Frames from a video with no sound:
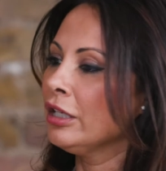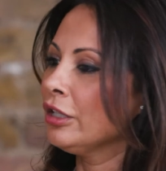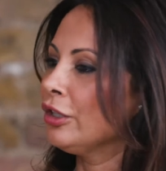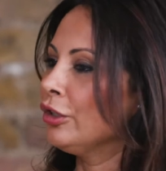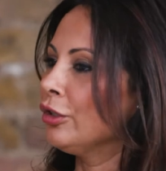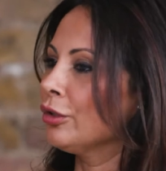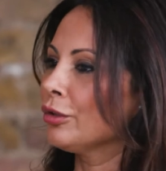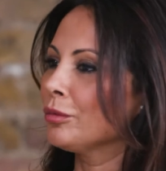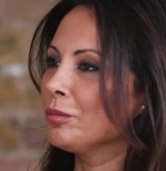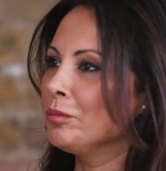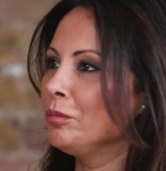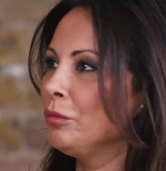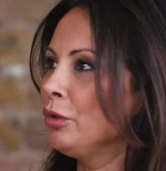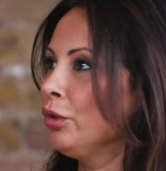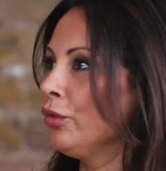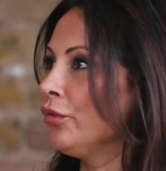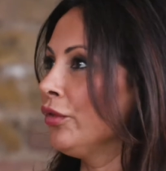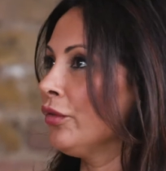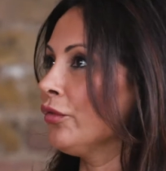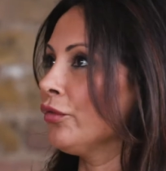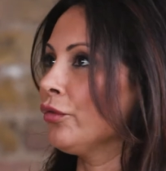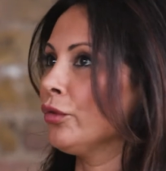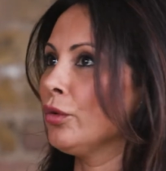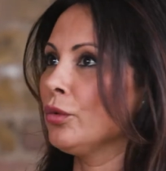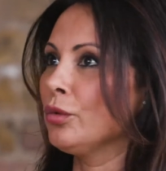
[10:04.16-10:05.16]

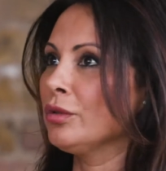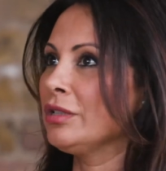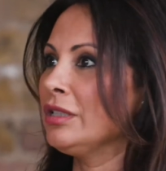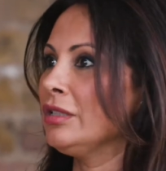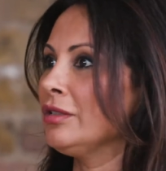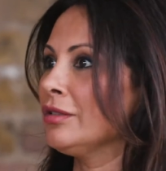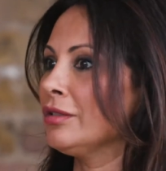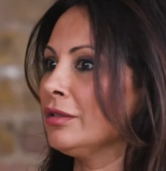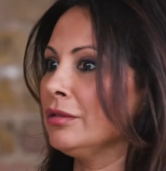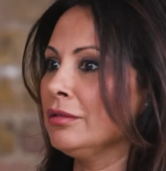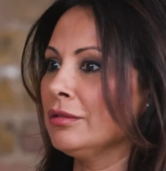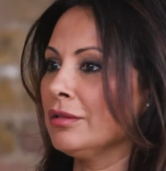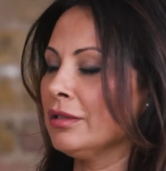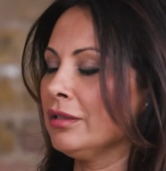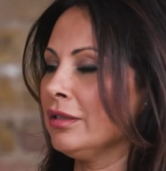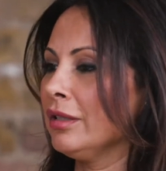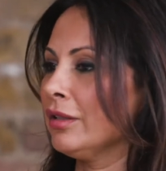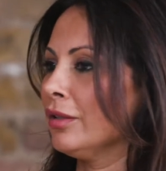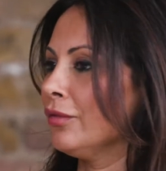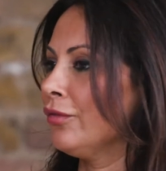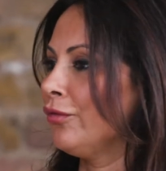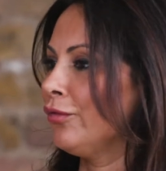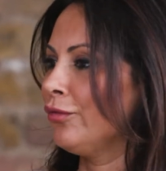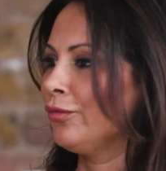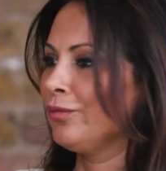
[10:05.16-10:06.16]
moving forward into
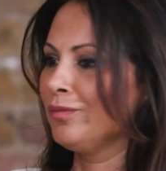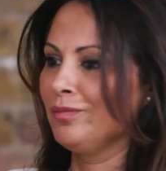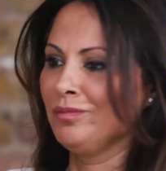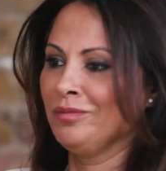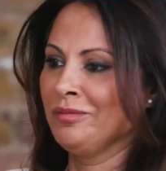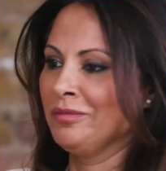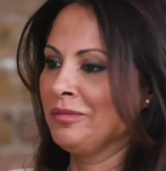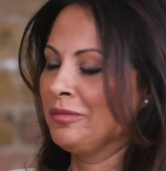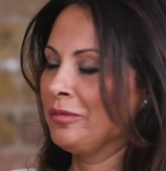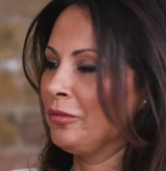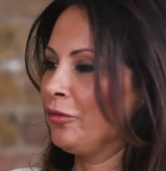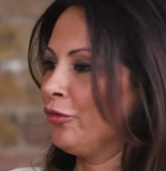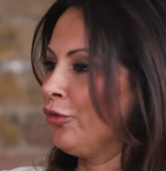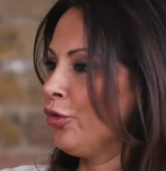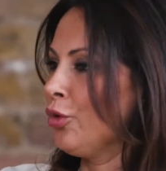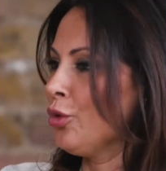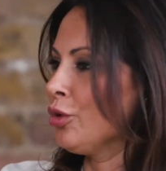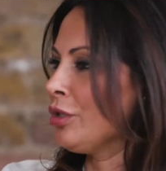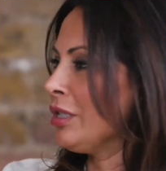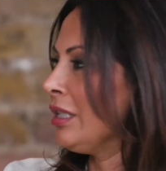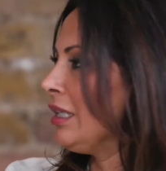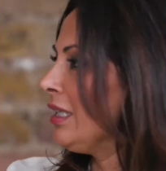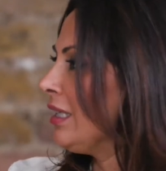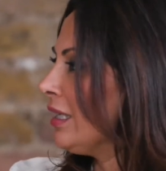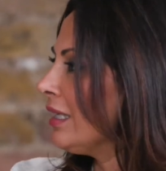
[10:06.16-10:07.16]
another
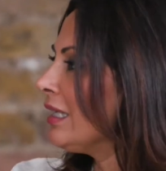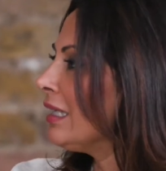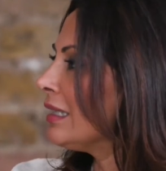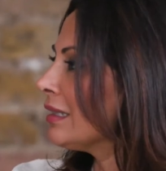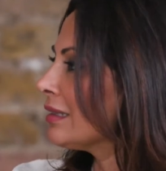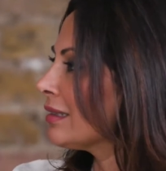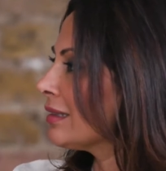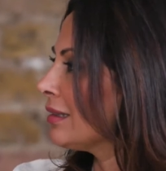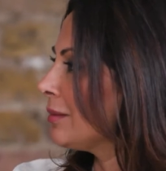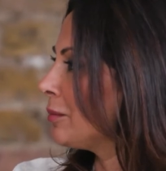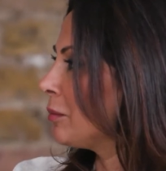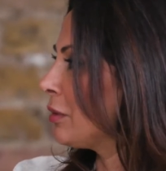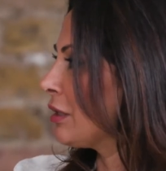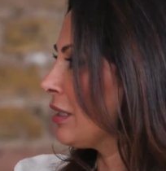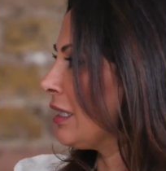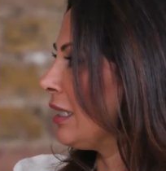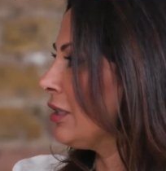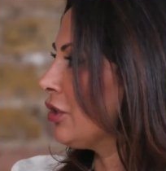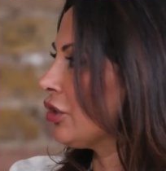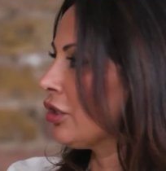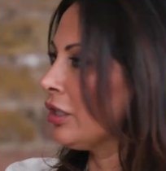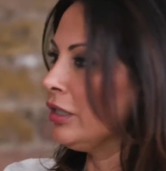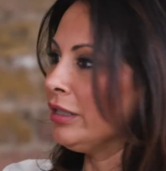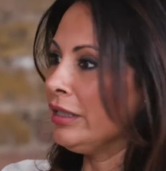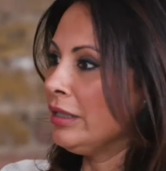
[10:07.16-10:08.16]
40 years,
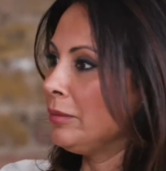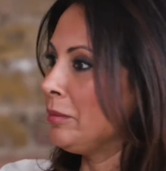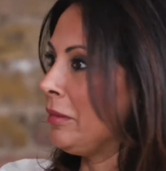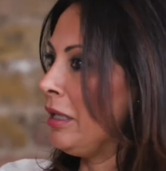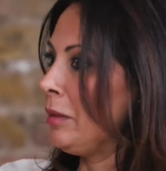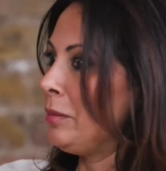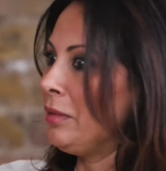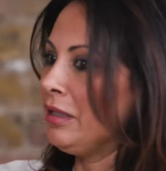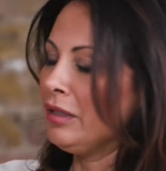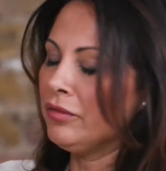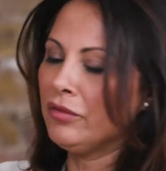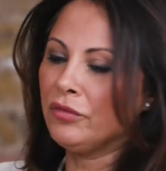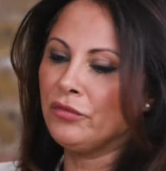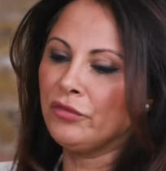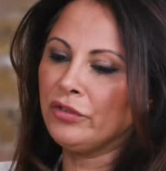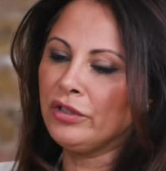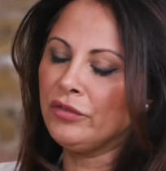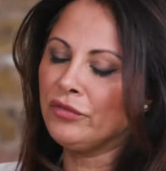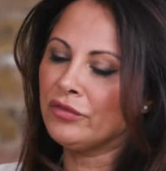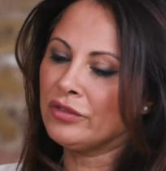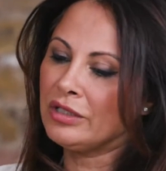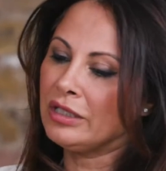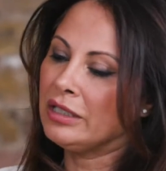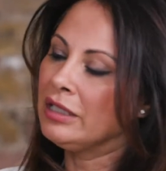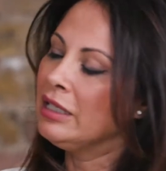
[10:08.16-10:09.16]
potentially, maybe even
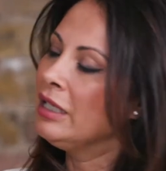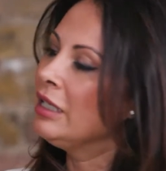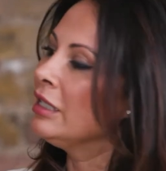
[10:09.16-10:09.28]
50.